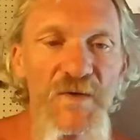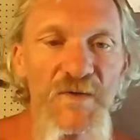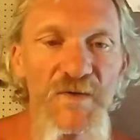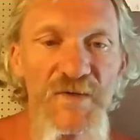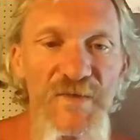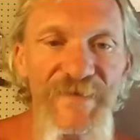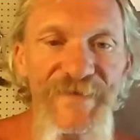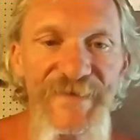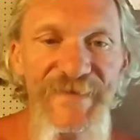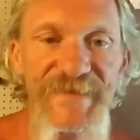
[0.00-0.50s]

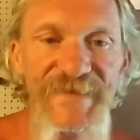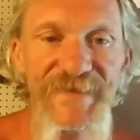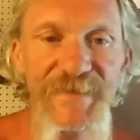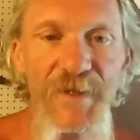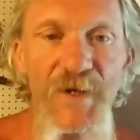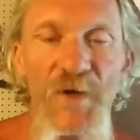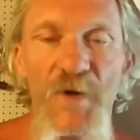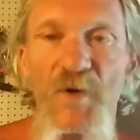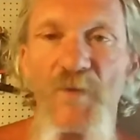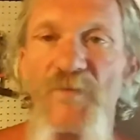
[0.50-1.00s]
whole,
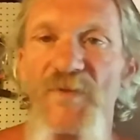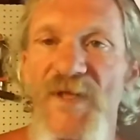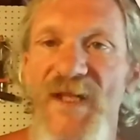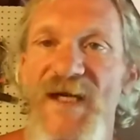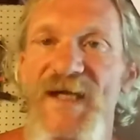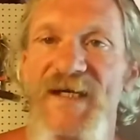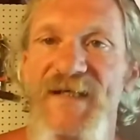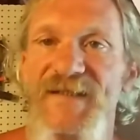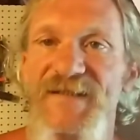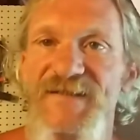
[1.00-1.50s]
the whole
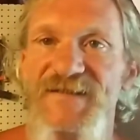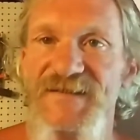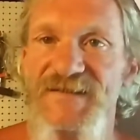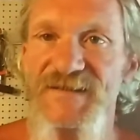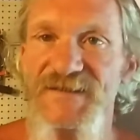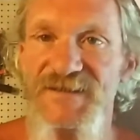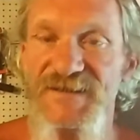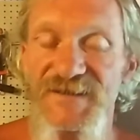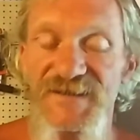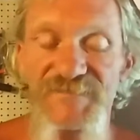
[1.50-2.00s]
plan
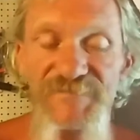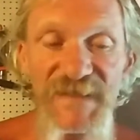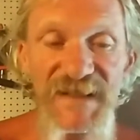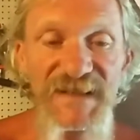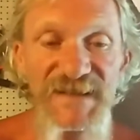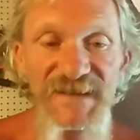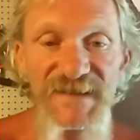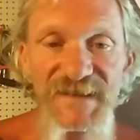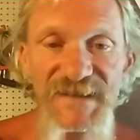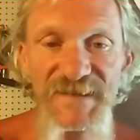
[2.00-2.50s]
is just
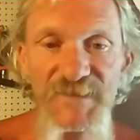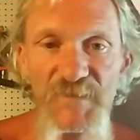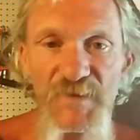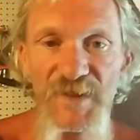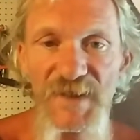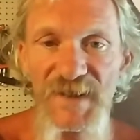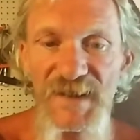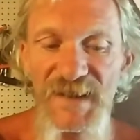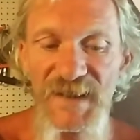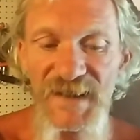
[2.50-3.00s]
basically
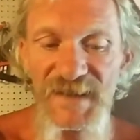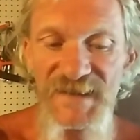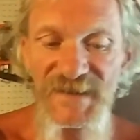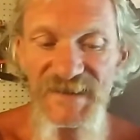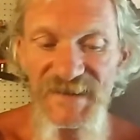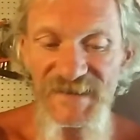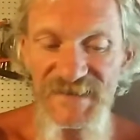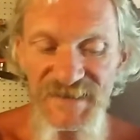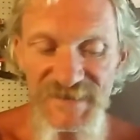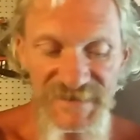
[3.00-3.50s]
working
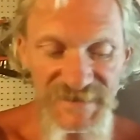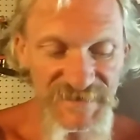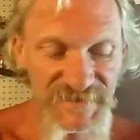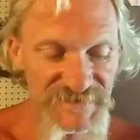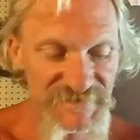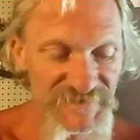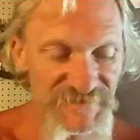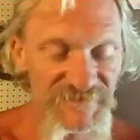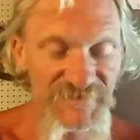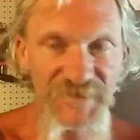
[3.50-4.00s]
on this
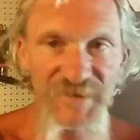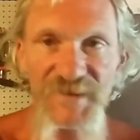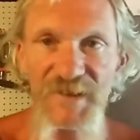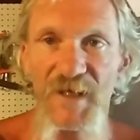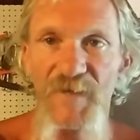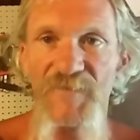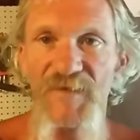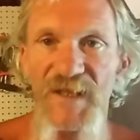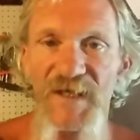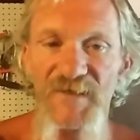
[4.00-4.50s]
for
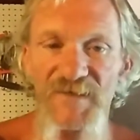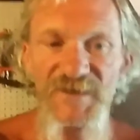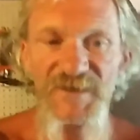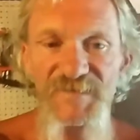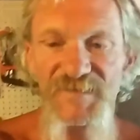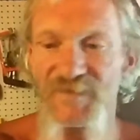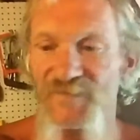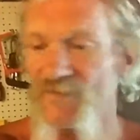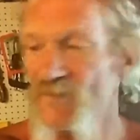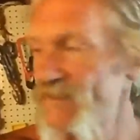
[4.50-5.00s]
a couple
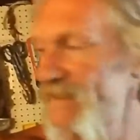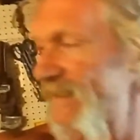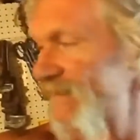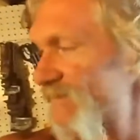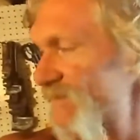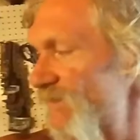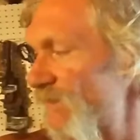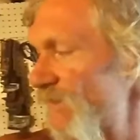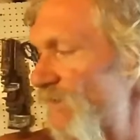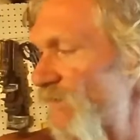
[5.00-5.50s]
hours before
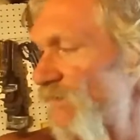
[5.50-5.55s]
I have to